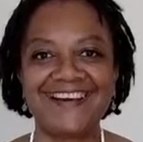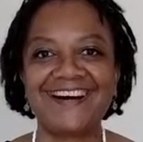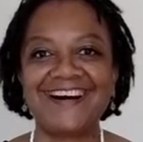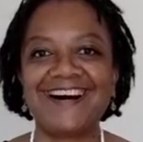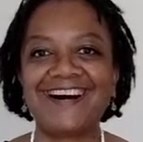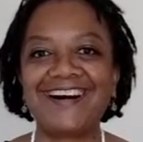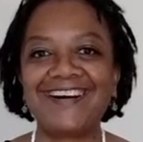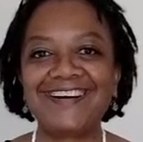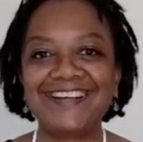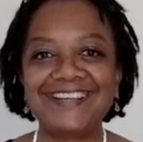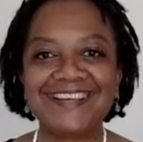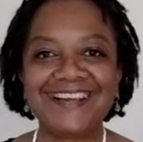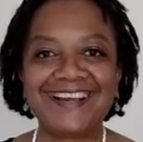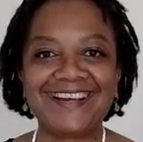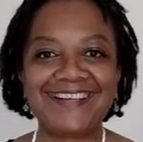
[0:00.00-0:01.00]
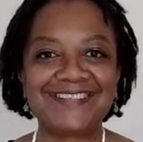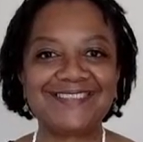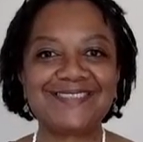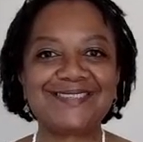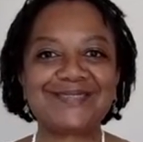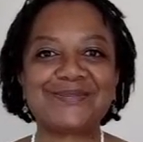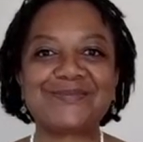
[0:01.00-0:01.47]
Hi
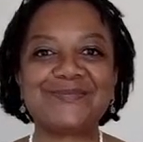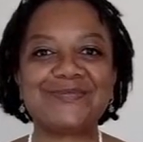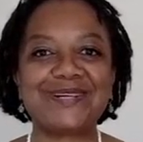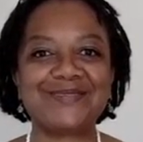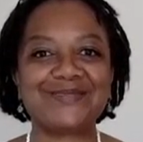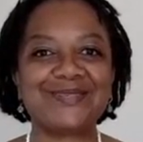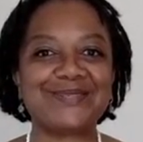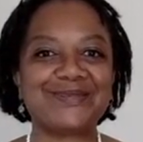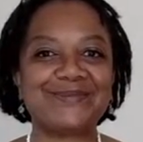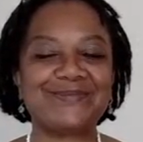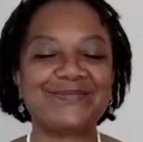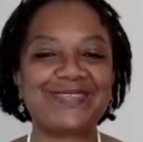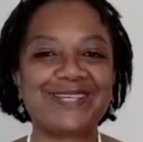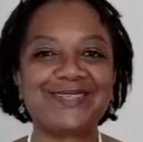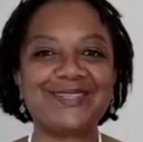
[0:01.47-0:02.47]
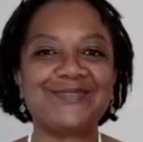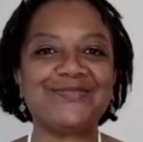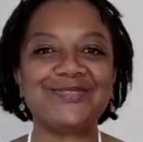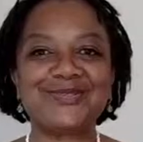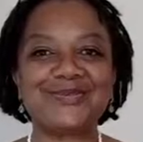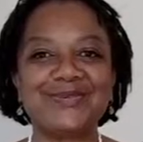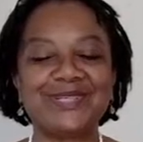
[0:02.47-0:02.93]
and welcome. Thank you for
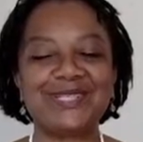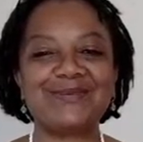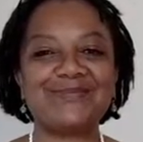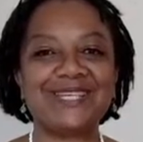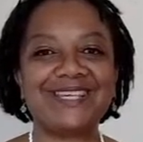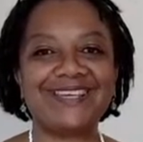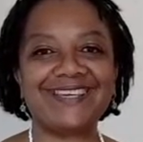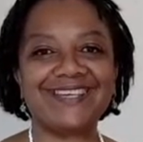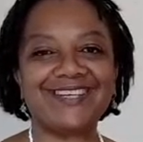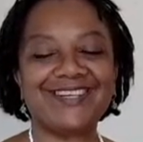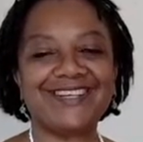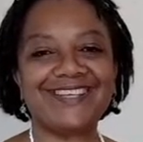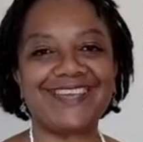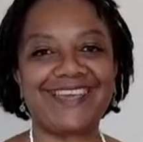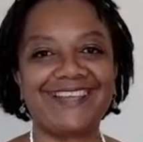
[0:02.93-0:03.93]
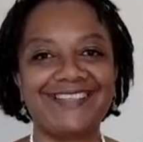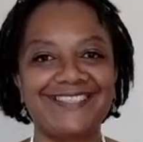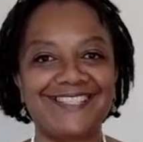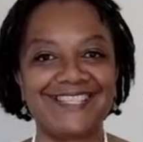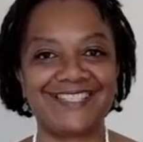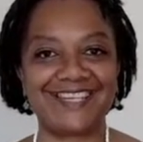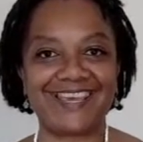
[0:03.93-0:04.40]
joining me here again
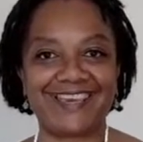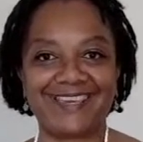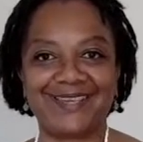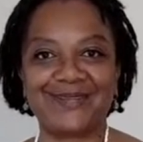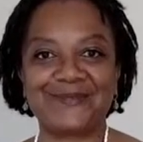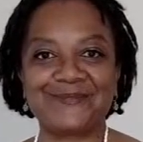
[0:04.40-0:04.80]
today.